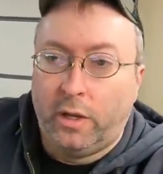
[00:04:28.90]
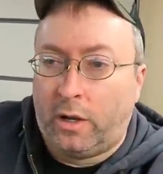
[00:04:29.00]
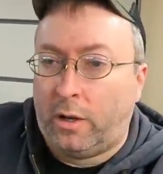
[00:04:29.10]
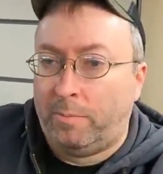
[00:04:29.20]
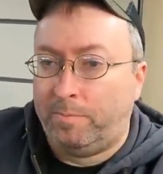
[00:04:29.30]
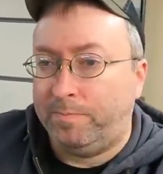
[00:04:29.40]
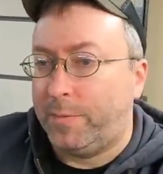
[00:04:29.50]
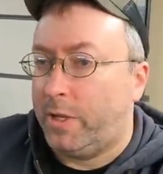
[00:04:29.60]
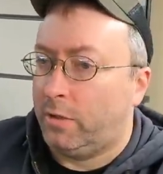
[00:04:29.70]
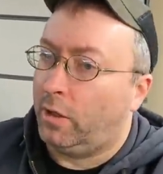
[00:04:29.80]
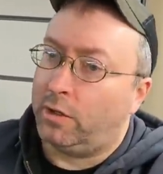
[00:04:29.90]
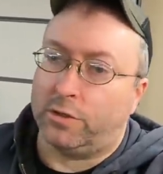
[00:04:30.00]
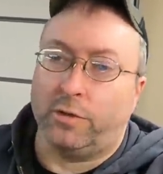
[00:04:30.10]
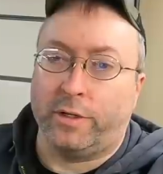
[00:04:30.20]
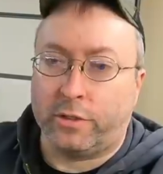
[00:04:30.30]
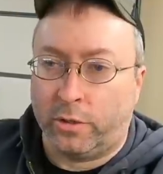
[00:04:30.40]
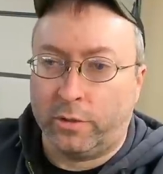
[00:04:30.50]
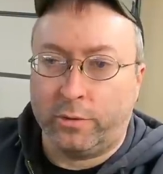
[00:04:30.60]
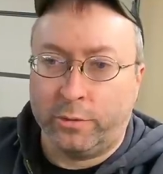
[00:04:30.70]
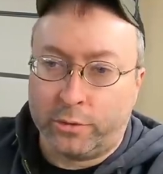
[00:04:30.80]
Um, long story
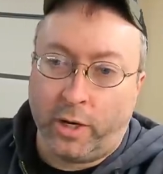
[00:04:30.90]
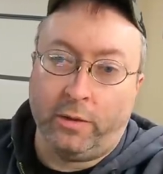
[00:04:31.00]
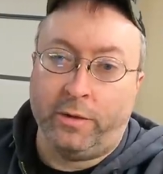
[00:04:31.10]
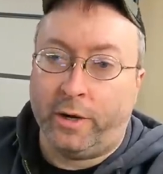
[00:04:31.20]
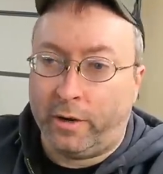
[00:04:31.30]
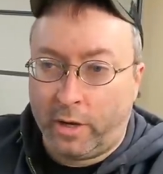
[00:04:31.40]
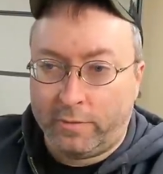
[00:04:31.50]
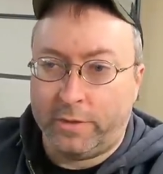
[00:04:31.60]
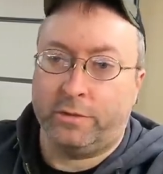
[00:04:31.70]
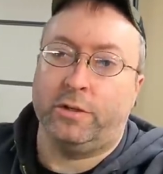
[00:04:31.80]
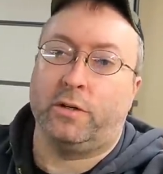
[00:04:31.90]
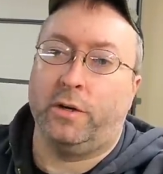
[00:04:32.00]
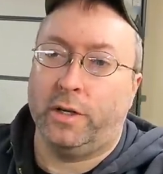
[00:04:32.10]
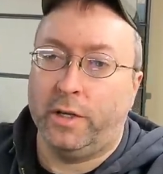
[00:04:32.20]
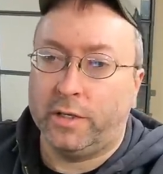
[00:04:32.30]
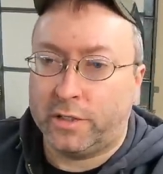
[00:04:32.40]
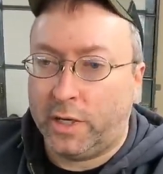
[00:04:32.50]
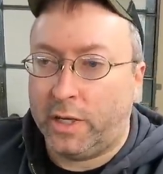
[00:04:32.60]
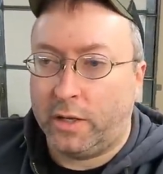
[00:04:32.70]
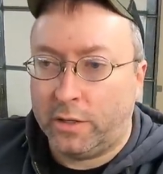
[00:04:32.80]
short, through trial and error, I eventually started
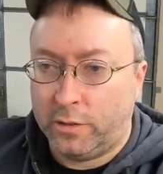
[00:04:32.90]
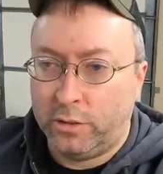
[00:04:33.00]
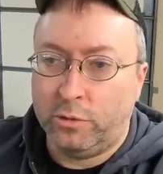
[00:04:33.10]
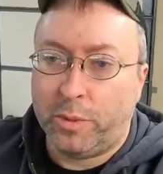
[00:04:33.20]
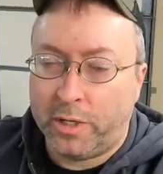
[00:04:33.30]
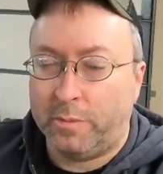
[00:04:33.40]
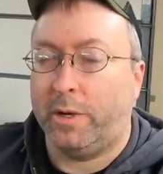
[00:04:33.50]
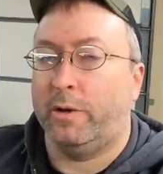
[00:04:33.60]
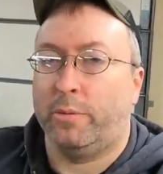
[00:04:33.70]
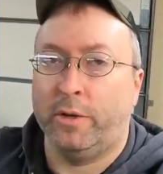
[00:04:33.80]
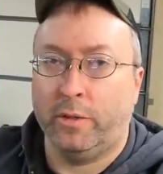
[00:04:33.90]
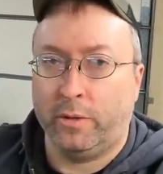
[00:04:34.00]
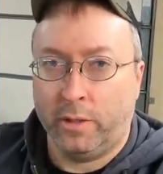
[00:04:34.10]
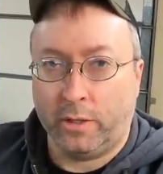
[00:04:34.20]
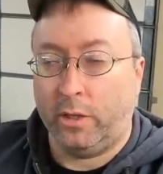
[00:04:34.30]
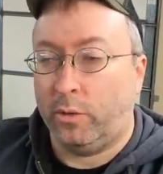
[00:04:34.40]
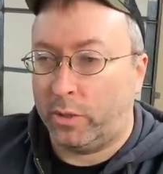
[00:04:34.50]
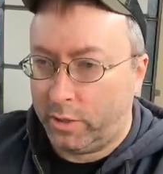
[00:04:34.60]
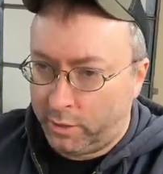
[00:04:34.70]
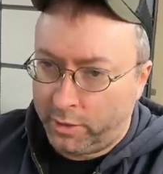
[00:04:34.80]
setting new pinion bearing preload a little
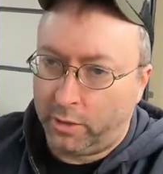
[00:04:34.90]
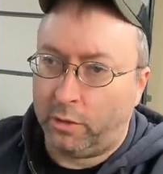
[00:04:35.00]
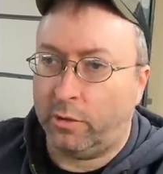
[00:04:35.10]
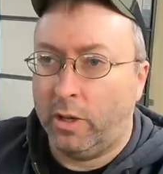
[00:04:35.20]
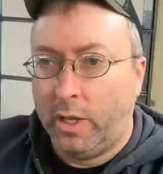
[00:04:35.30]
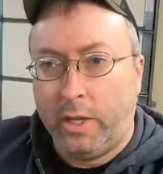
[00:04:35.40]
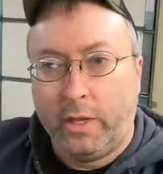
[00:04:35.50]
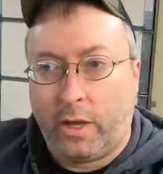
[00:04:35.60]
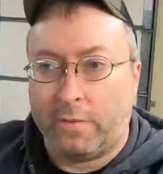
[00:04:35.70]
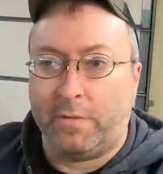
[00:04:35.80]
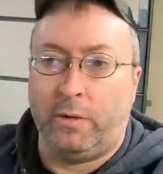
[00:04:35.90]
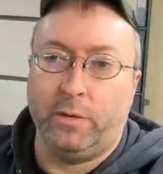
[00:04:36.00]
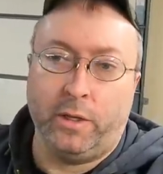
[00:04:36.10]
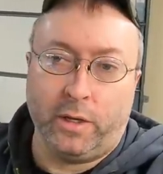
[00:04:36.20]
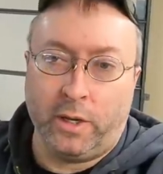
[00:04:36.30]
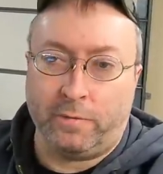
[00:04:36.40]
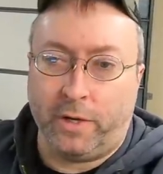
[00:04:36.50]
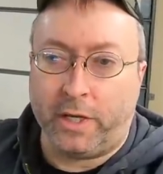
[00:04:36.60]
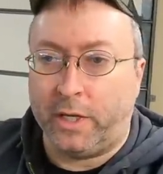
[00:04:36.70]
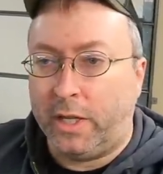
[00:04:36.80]
lower, a little lower. I found that if
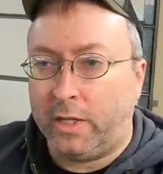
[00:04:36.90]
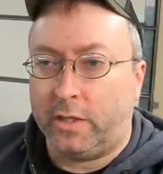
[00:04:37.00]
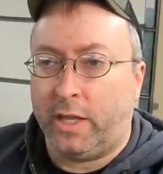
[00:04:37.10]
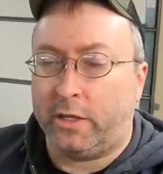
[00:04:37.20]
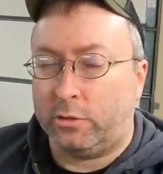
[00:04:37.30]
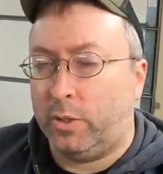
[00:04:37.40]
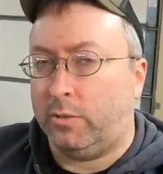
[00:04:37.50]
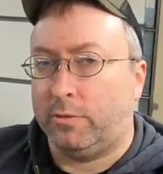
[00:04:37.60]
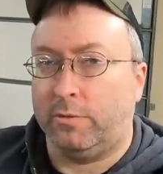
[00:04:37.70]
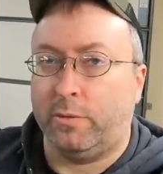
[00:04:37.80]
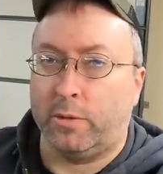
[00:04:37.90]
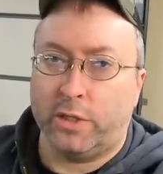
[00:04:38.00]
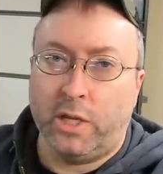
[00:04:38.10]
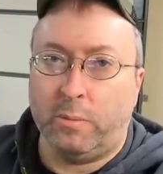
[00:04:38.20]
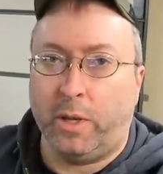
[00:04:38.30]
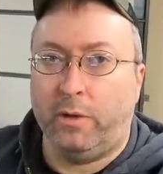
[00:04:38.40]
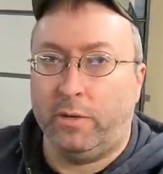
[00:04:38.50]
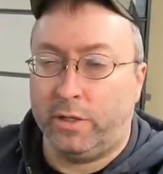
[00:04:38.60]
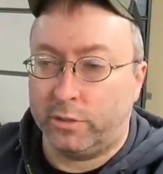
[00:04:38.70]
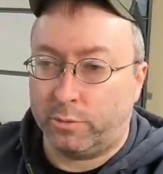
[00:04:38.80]
I could hit that 12 to 14
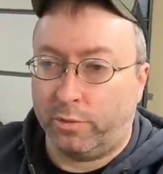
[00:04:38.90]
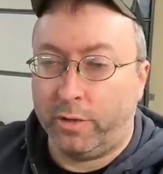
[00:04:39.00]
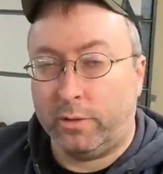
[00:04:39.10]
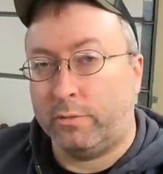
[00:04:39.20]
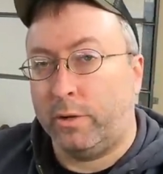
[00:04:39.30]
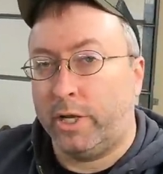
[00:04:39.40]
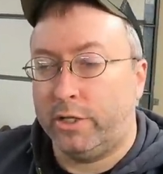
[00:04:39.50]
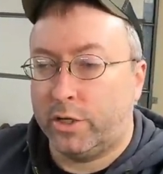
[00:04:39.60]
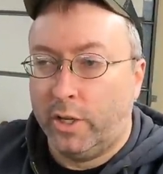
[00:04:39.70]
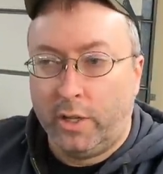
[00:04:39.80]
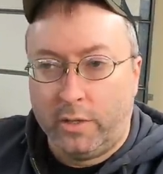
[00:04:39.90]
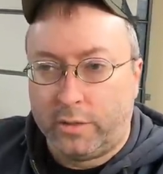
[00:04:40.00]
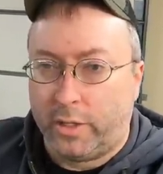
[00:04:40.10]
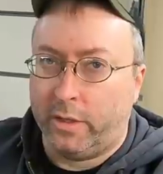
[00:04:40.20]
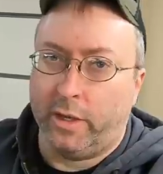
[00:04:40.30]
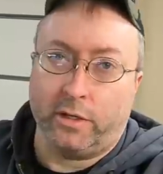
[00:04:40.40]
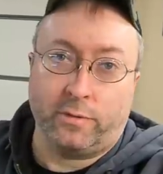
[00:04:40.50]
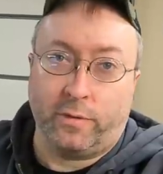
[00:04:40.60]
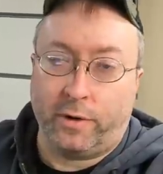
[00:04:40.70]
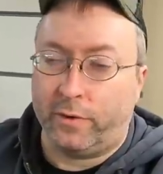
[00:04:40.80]
pound inch preload range, they'd last
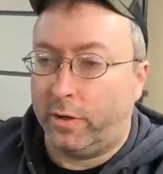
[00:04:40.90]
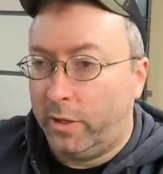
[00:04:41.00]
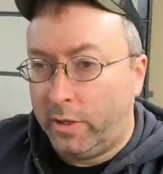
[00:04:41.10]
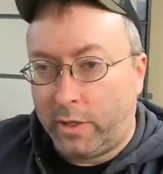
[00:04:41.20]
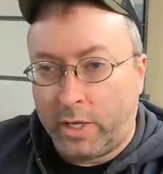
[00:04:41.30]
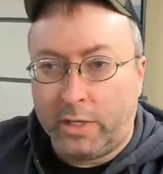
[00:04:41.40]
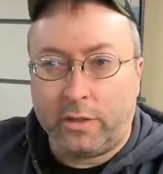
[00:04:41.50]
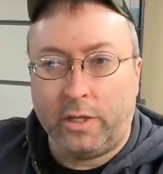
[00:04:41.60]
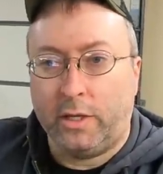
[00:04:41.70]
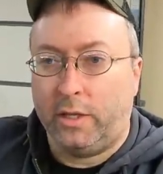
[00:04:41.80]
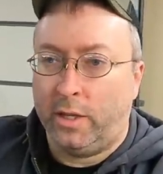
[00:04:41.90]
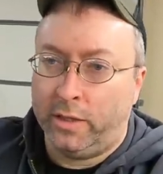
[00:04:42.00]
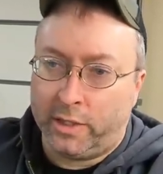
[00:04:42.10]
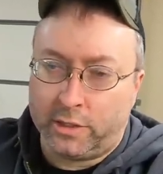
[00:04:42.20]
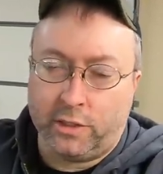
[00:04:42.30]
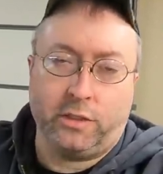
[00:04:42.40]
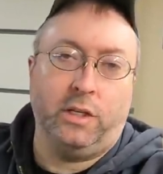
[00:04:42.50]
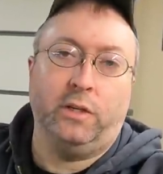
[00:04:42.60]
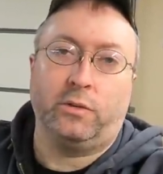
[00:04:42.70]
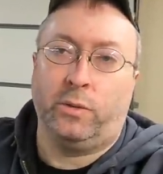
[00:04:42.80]
forever. Anything in that
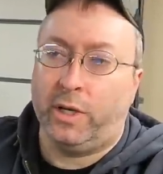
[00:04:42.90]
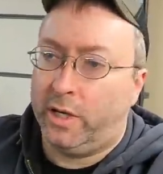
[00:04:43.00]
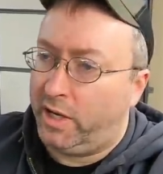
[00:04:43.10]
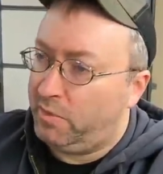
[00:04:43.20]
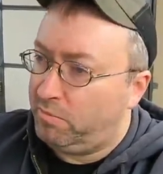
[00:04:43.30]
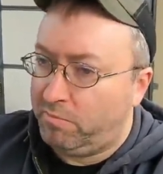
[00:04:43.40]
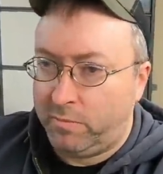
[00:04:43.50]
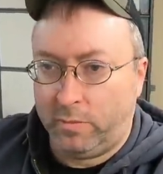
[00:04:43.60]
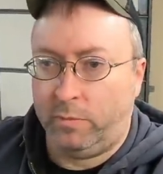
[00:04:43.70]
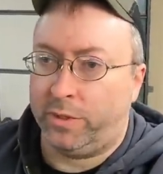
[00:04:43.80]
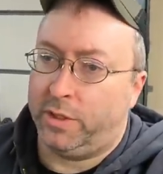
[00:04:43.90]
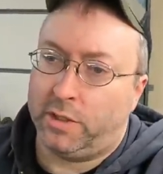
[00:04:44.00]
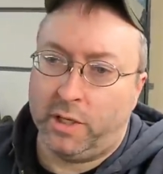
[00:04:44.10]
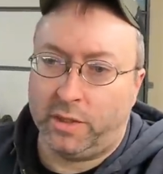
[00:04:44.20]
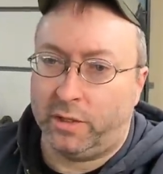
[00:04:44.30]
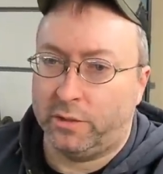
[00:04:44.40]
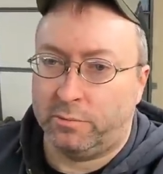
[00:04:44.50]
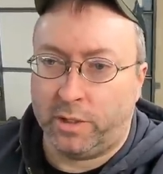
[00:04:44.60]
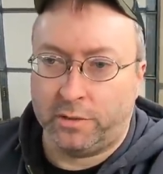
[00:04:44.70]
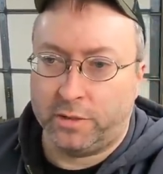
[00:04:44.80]
16 to 29, within
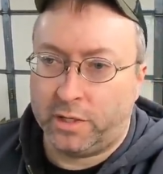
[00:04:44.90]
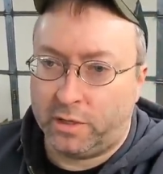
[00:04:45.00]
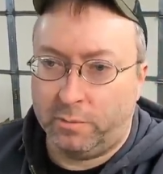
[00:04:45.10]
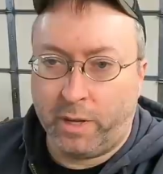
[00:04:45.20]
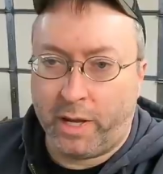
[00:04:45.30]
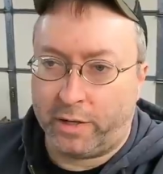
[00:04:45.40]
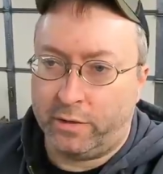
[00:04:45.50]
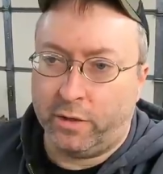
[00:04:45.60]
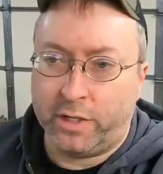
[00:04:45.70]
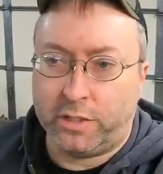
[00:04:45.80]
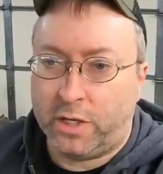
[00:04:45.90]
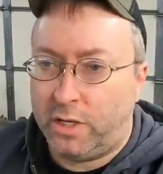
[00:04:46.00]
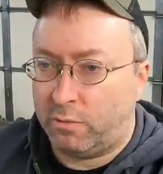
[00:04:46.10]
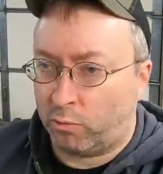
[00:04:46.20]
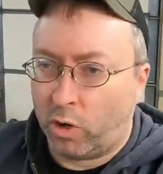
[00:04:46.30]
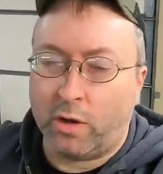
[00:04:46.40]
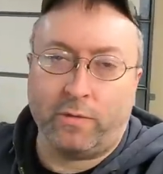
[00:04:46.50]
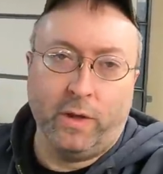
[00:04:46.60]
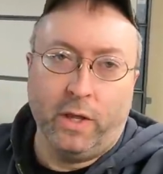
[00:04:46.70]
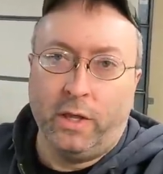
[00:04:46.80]
10,000 miles, they'd come back noisy,
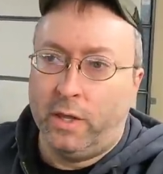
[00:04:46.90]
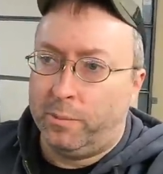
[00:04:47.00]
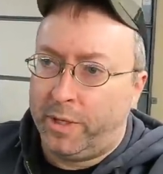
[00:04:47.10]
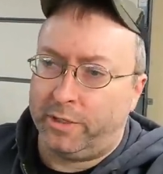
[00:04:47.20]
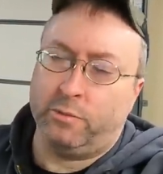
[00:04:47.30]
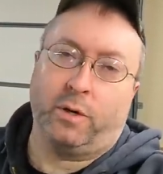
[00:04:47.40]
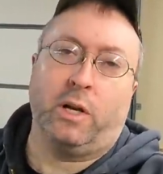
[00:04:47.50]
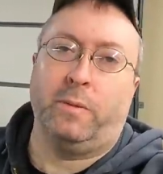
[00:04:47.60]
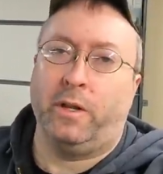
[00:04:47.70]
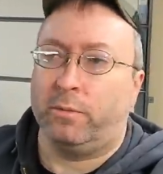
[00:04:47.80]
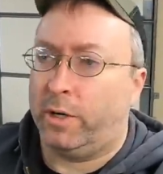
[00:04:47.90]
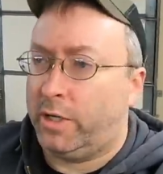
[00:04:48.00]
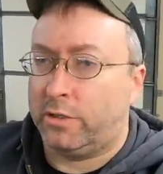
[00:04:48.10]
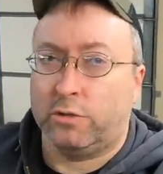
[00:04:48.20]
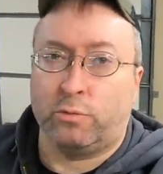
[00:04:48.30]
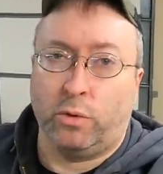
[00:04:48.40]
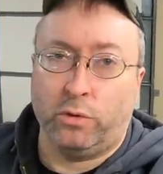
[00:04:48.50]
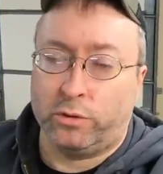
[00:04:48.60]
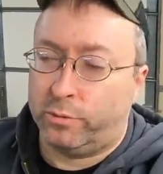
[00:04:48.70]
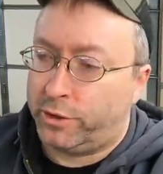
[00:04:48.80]
rough. Pieces were coming out of the races,
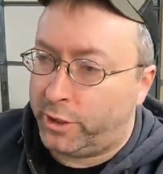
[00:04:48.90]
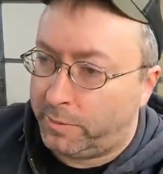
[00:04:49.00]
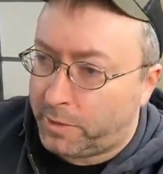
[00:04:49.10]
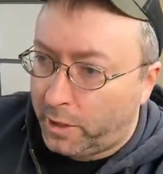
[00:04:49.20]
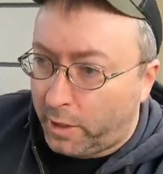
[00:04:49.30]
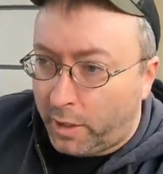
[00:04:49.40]
rollers were chipped.